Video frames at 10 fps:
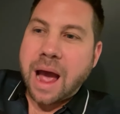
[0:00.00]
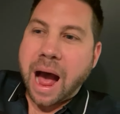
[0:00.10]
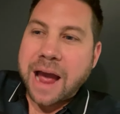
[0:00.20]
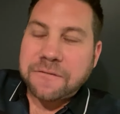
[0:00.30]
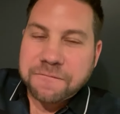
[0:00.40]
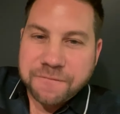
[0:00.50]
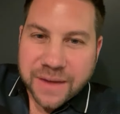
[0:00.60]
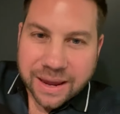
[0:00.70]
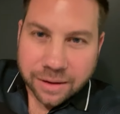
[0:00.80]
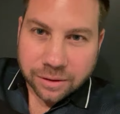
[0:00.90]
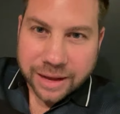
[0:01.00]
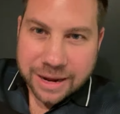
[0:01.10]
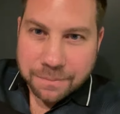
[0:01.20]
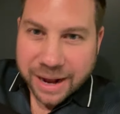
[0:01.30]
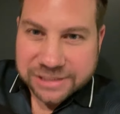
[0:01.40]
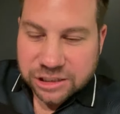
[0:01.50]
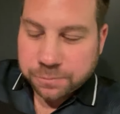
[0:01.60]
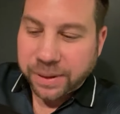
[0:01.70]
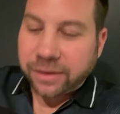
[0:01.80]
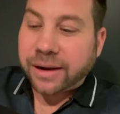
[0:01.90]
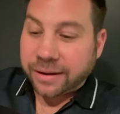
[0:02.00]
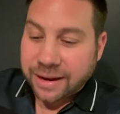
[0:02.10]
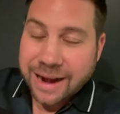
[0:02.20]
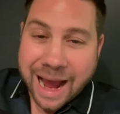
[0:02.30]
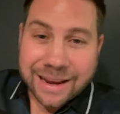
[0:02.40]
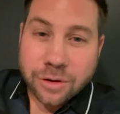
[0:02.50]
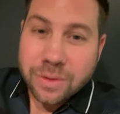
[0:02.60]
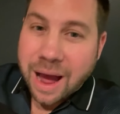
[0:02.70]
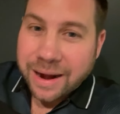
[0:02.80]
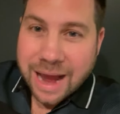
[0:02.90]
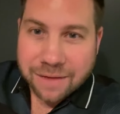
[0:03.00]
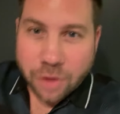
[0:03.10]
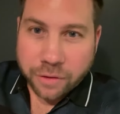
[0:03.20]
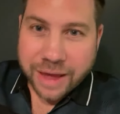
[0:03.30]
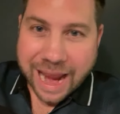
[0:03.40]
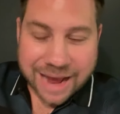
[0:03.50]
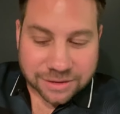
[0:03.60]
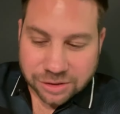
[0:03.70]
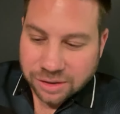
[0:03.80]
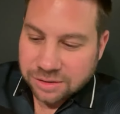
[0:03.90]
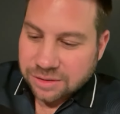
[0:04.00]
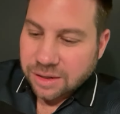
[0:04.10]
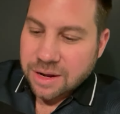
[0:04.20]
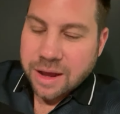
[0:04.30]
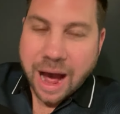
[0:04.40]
I feel in my spirit, and I do not have all the answers.